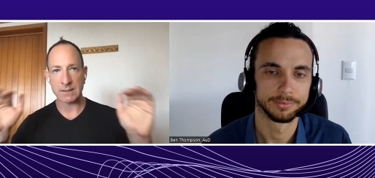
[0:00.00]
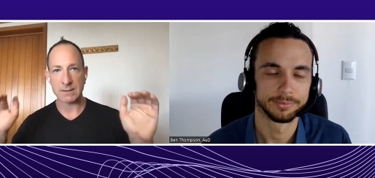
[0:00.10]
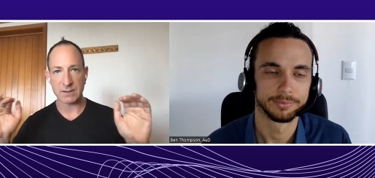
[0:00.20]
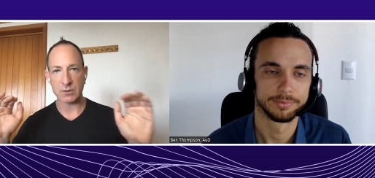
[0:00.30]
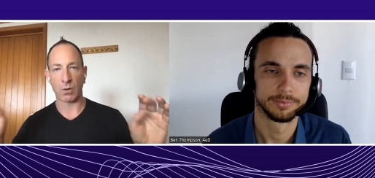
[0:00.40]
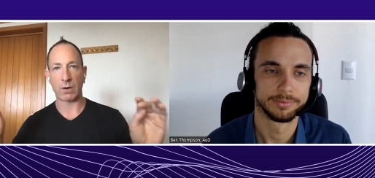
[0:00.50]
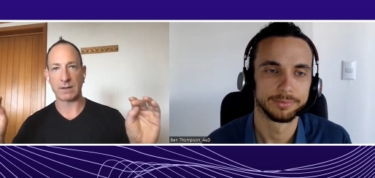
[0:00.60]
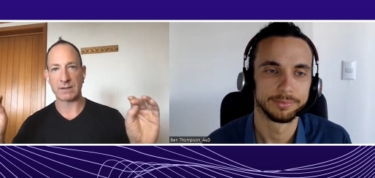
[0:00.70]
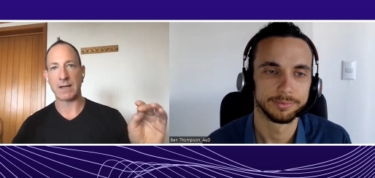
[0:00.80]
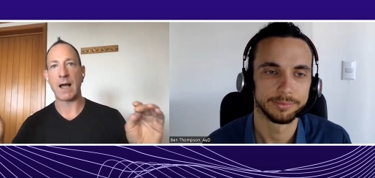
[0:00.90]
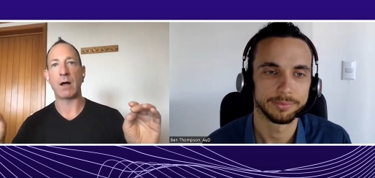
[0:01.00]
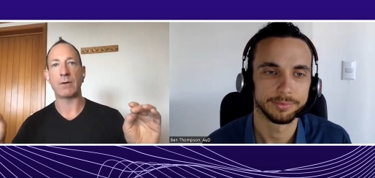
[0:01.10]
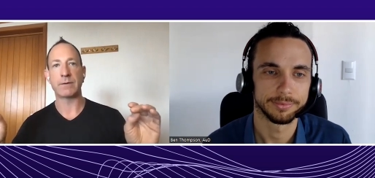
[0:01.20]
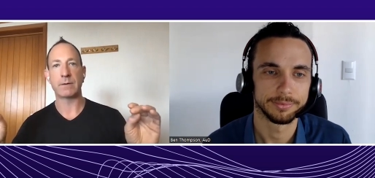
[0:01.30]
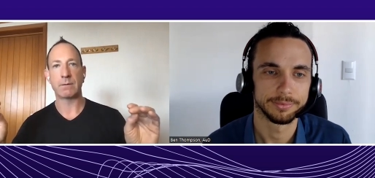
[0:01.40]
Speaker 1: and doesn't distort the
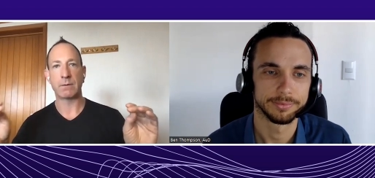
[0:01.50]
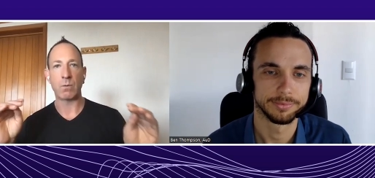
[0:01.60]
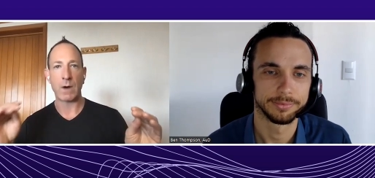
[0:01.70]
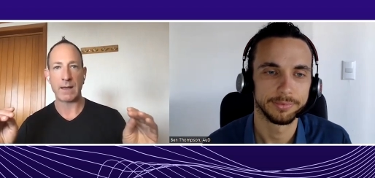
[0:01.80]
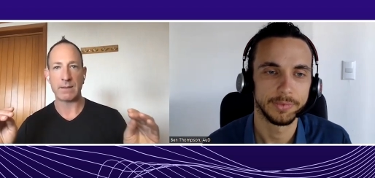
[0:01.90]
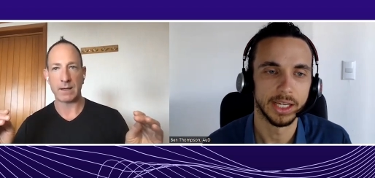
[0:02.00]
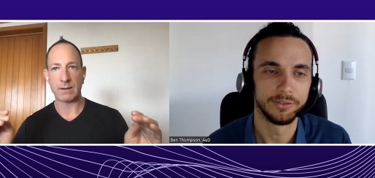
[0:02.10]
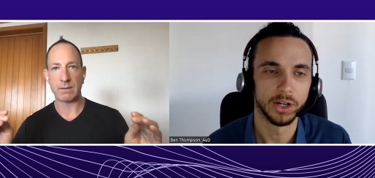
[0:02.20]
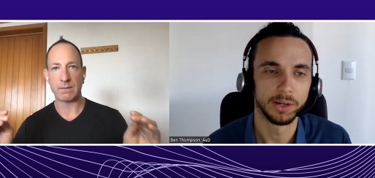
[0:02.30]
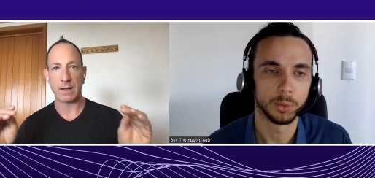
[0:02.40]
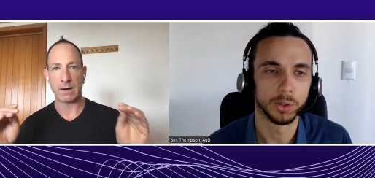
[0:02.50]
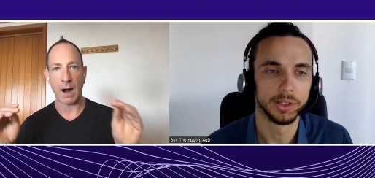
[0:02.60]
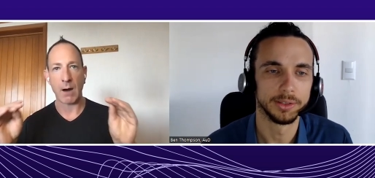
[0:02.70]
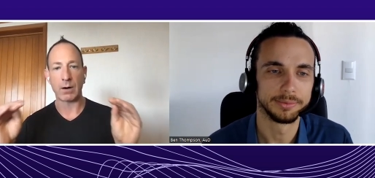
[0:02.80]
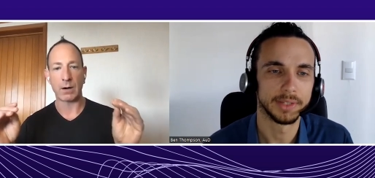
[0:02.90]
sound. Very
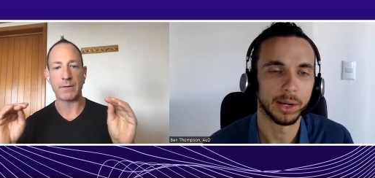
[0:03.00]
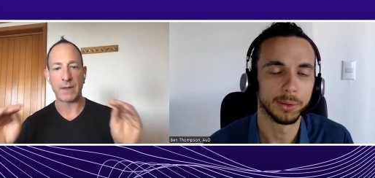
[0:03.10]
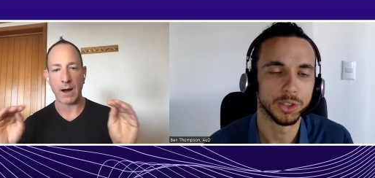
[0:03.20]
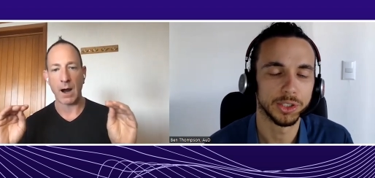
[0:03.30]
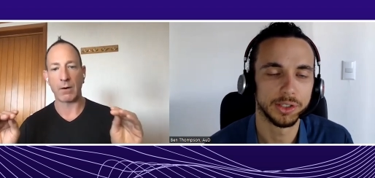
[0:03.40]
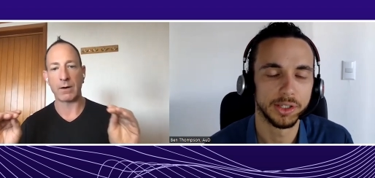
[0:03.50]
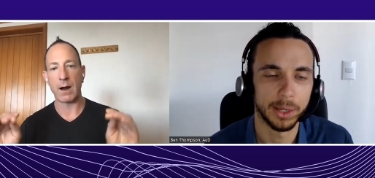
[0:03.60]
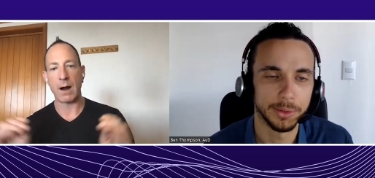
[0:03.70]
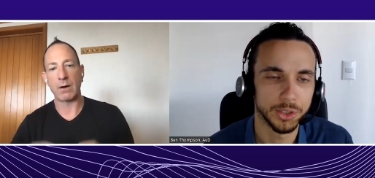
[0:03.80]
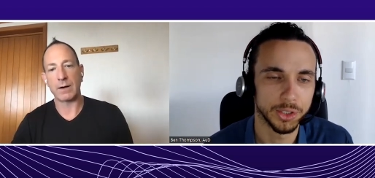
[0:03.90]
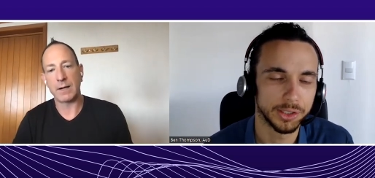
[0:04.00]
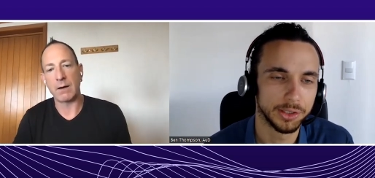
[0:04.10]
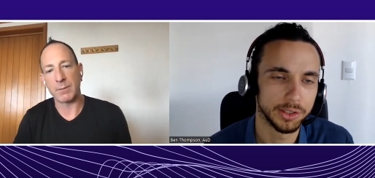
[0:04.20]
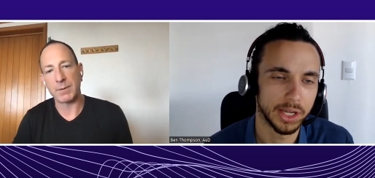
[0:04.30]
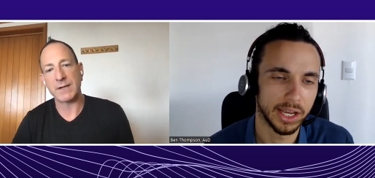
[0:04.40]
important.
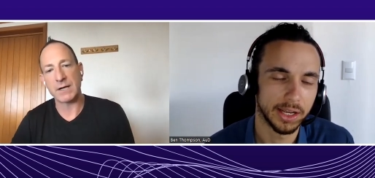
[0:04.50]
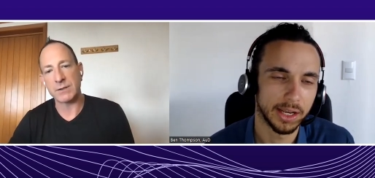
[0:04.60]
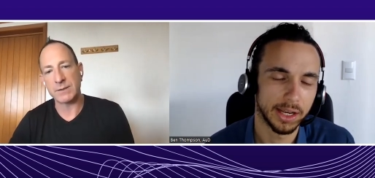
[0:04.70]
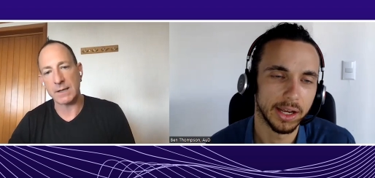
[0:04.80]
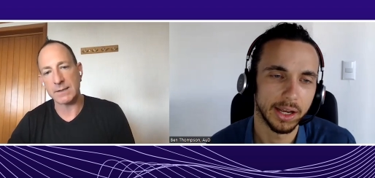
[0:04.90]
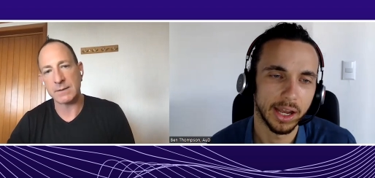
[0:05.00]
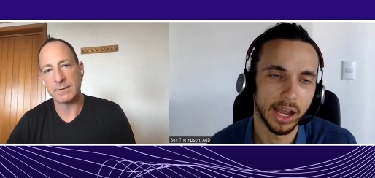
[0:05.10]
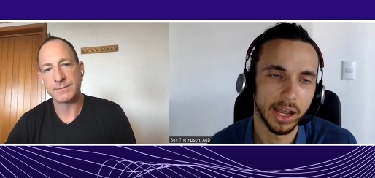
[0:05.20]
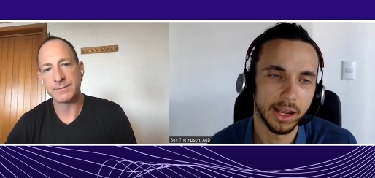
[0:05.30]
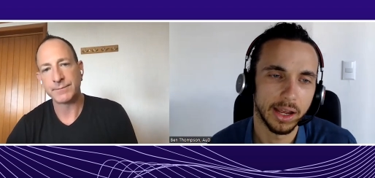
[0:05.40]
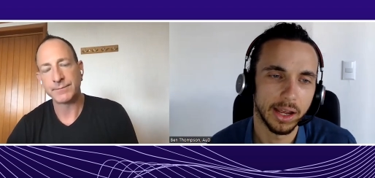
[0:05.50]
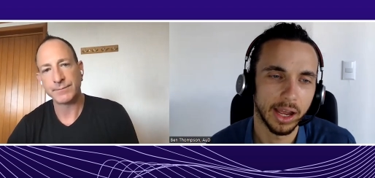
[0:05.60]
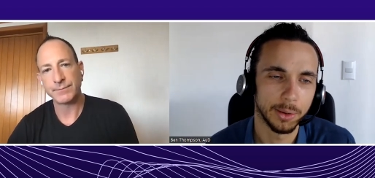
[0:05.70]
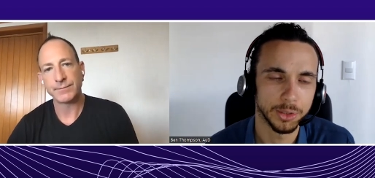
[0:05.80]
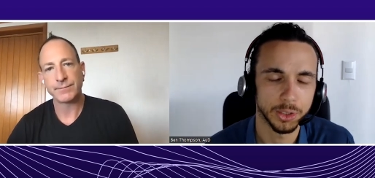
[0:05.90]
Our hearing protection does.
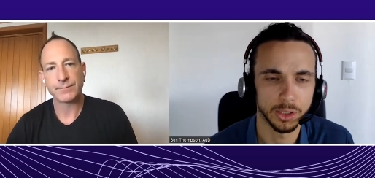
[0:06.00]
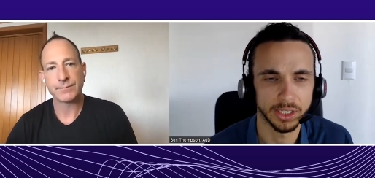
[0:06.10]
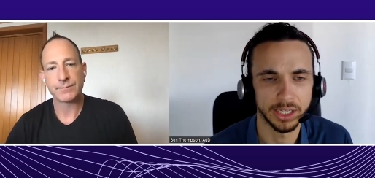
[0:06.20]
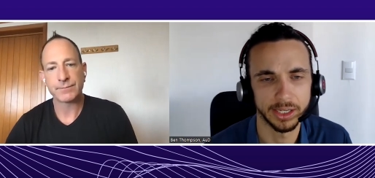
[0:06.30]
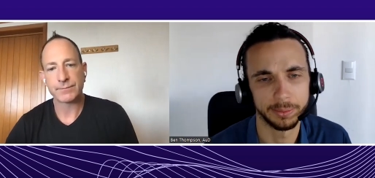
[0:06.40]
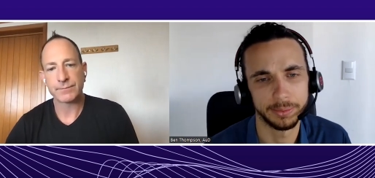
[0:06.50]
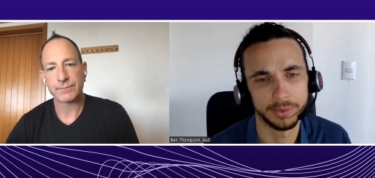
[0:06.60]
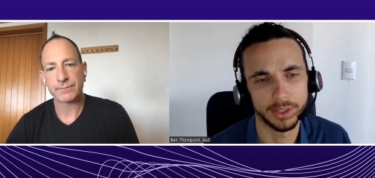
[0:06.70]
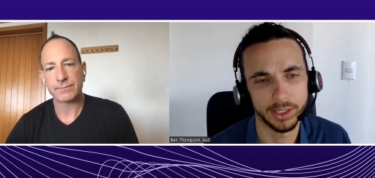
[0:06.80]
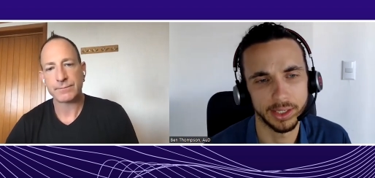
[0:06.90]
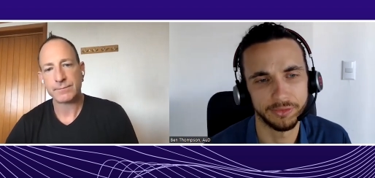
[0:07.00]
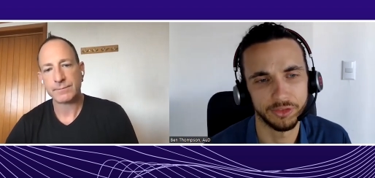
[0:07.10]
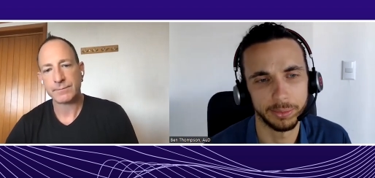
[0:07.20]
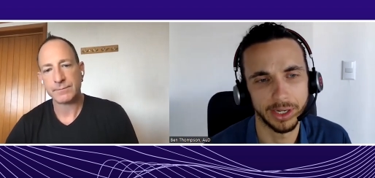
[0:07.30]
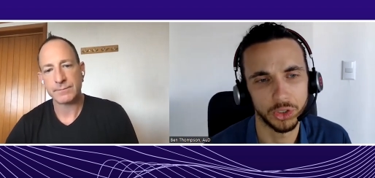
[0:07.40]
Speaker 2: I was just looking up the
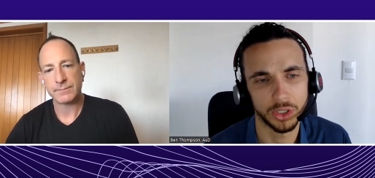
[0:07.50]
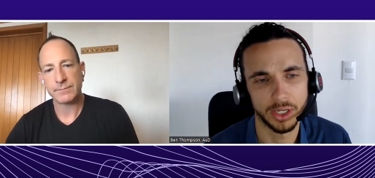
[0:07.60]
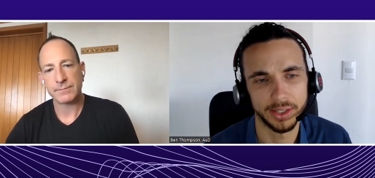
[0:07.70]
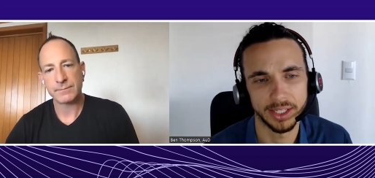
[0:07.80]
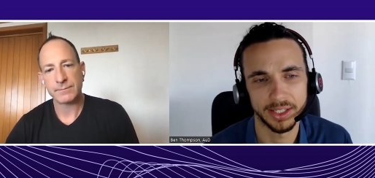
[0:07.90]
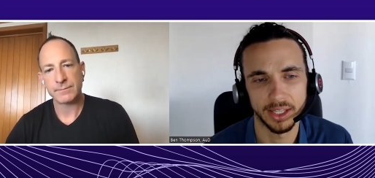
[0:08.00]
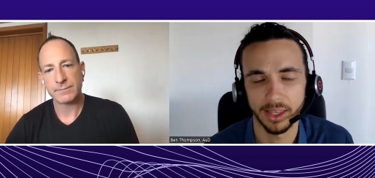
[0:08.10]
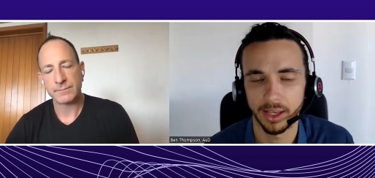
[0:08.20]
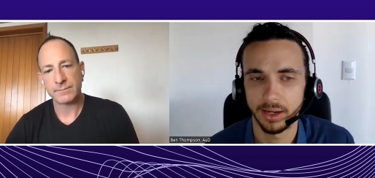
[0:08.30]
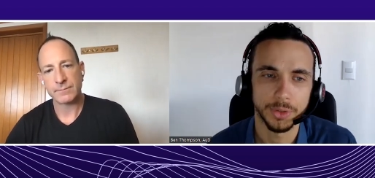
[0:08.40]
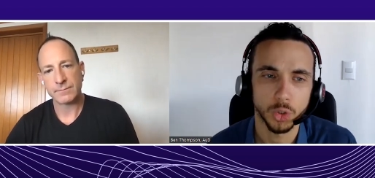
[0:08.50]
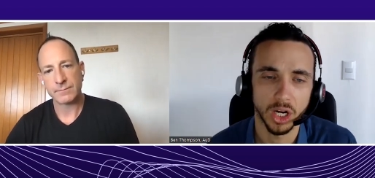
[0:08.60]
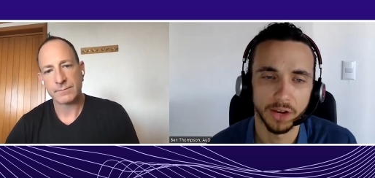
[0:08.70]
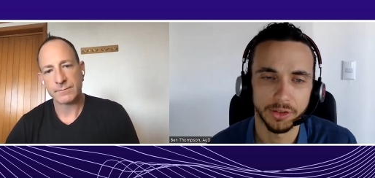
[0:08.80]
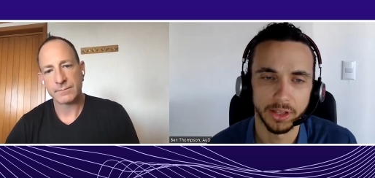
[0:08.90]
information, and they say that
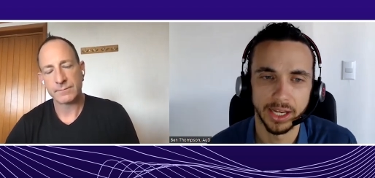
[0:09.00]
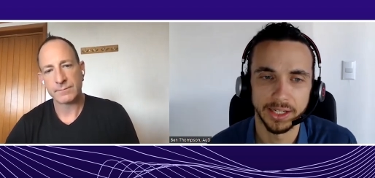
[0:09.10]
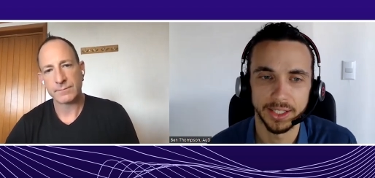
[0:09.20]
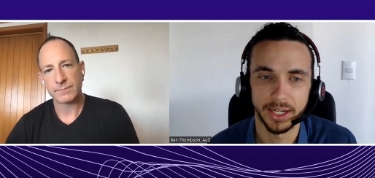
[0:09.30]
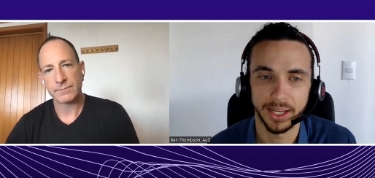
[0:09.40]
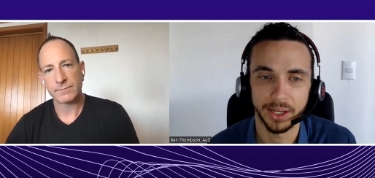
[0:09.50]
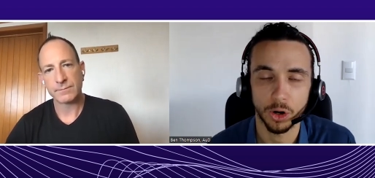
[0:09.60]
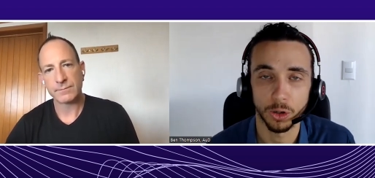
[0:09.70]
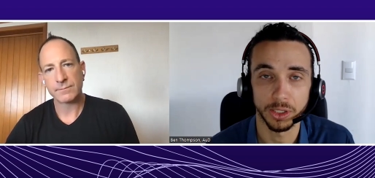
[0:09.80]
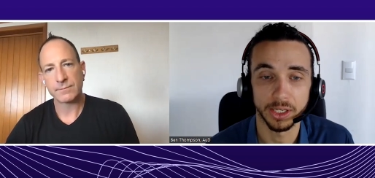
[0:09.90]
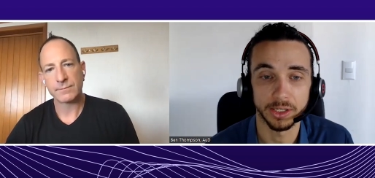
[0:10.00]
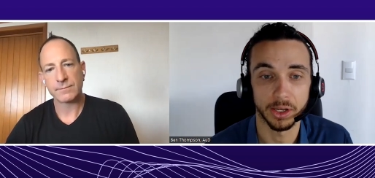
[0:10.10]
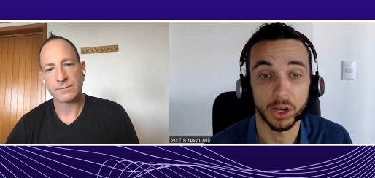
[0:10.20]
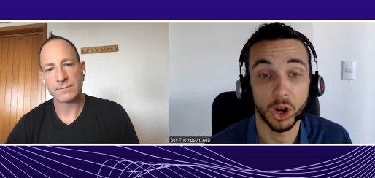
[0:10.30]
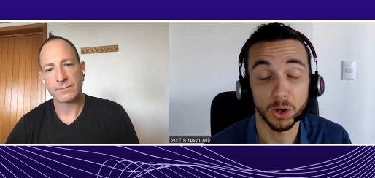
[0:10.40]
straight off the line today, Harley
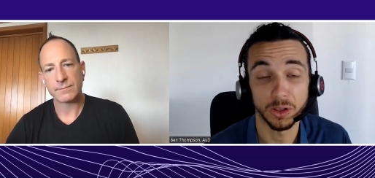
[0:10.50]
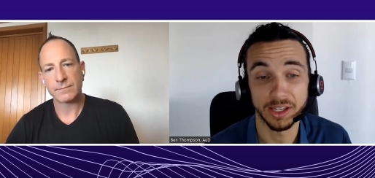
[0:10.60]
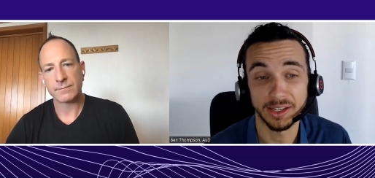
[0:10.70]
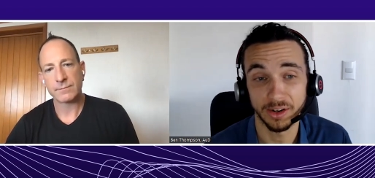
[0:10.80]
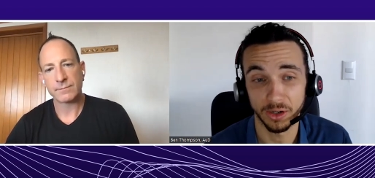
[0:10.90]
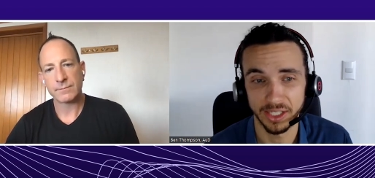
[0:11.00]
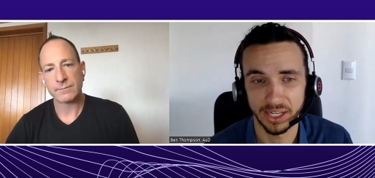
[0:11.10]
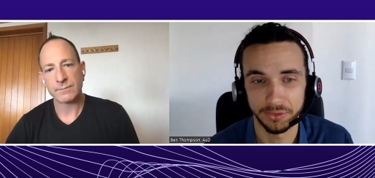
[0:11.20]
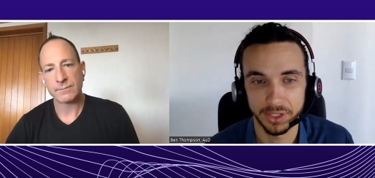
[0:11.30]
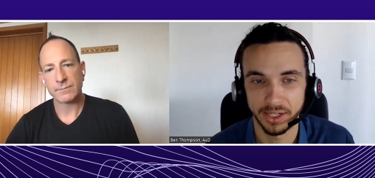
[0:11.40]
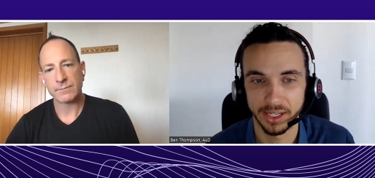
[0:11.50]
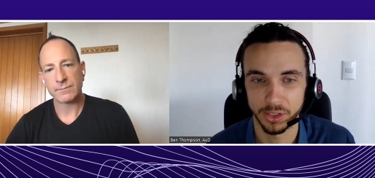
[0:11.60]
Davidson